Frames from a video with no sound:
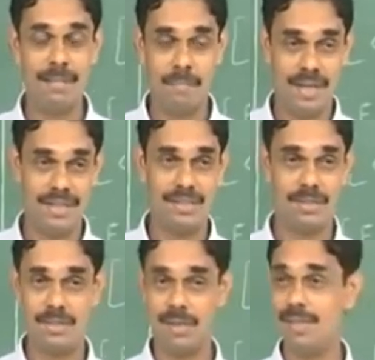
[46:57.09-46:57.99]
manage
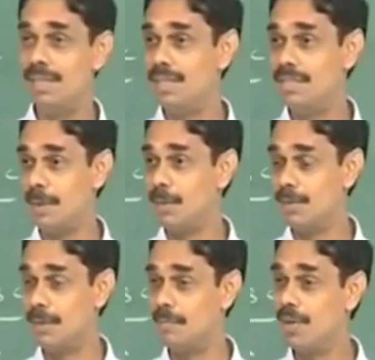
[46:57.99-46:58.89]
to solve some
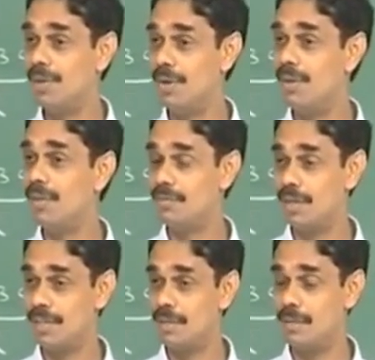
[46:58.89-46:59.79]
of them not all
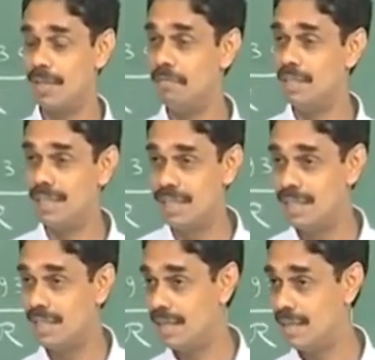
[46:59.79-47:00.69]
for example everything
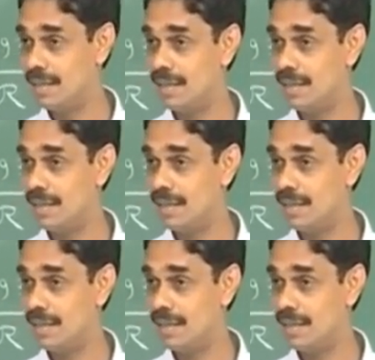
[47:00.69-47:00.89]
did not get